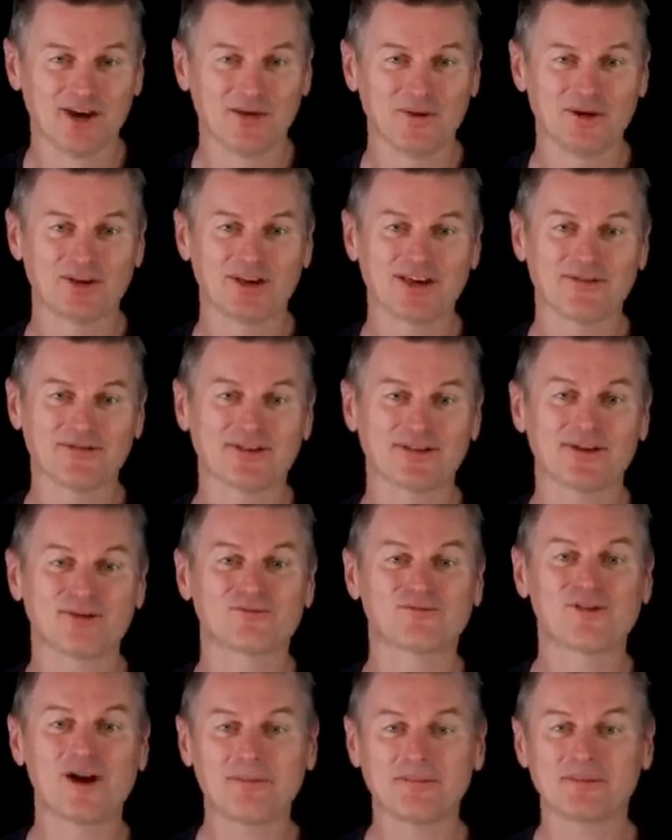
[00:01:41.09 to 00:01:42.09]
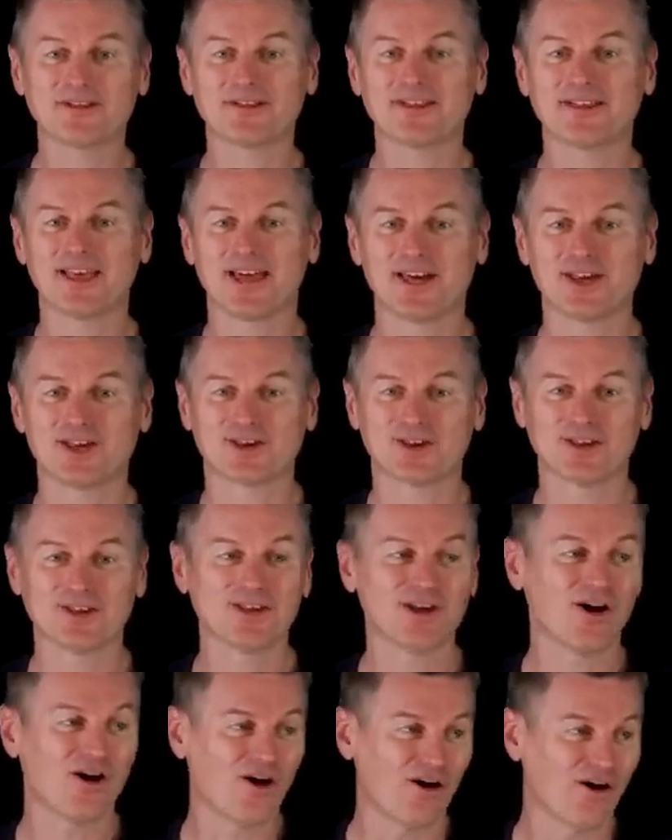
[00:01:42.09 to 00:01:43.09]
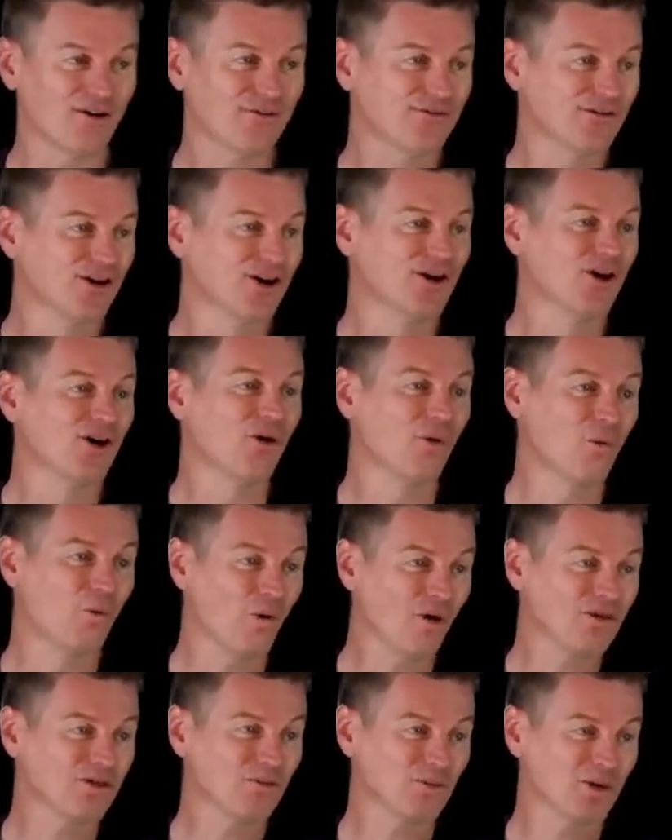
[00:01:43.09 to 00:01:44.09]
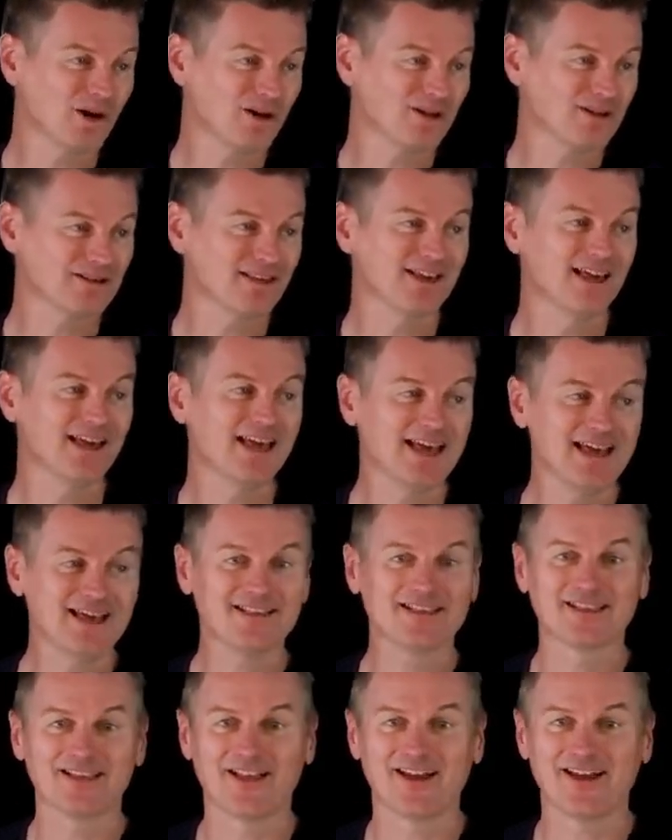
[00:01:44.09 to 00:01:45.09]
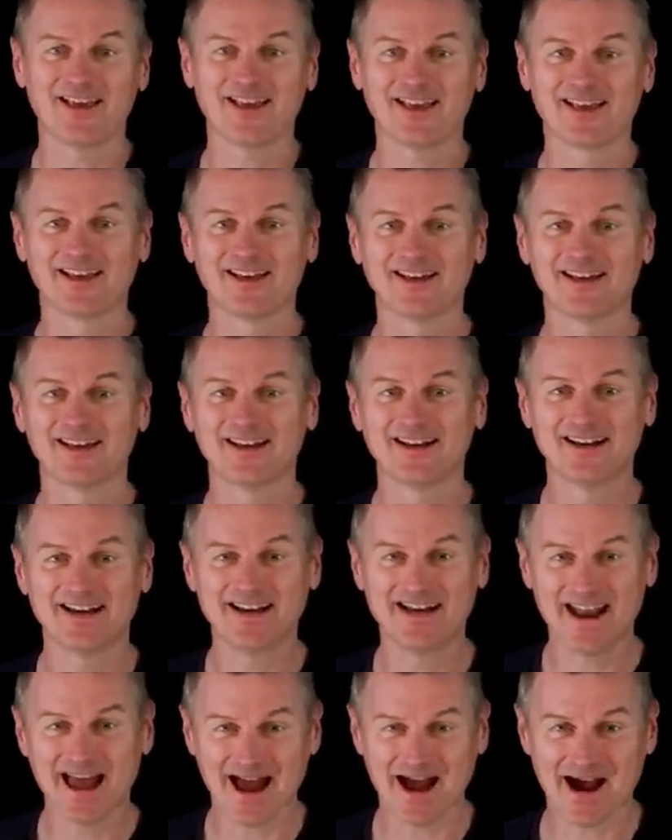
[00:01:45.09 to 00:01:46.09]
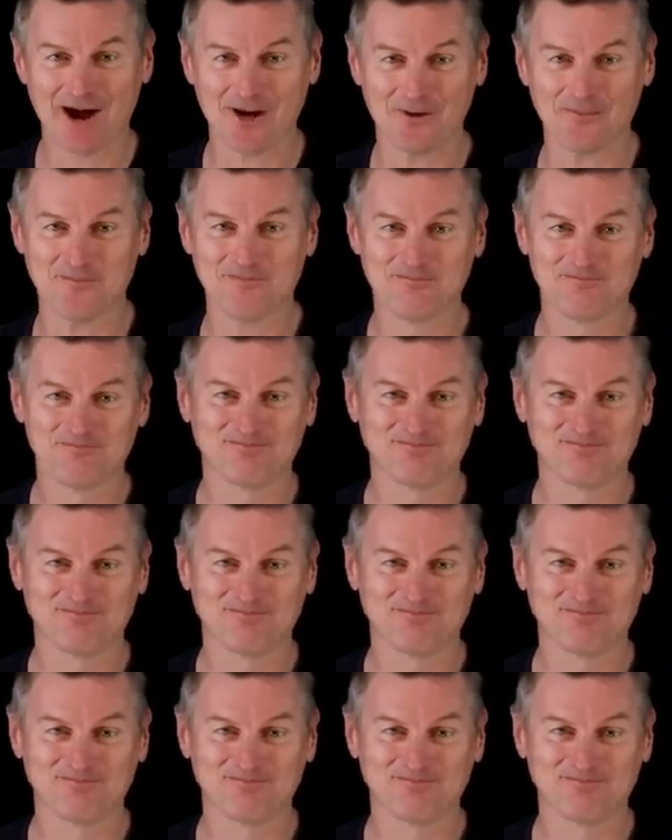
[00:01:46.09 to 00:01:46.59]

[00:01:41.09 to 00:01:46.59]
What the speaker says: which gives us a representation of what the world is like now.